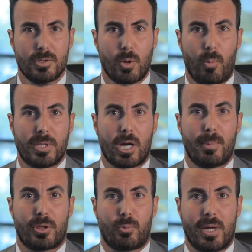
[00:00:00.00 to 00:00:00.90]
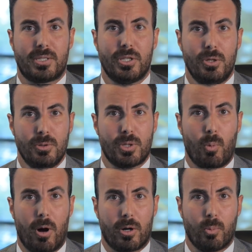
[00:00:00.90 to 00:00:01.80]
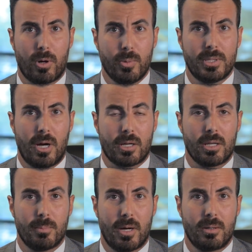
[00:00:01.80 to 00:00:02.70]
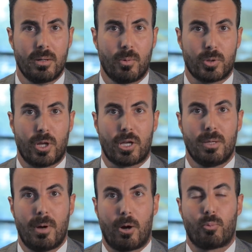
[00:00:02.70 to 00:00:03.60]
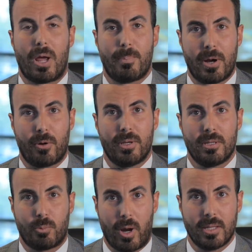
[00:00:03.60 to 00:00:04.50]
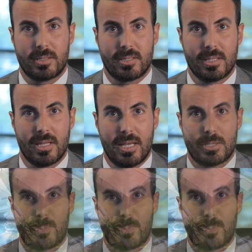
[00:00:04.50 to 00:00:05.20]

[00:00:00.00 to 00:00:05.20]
So when we talk about the right to use the water, what are we talking about? We're talking about riparian rights. It's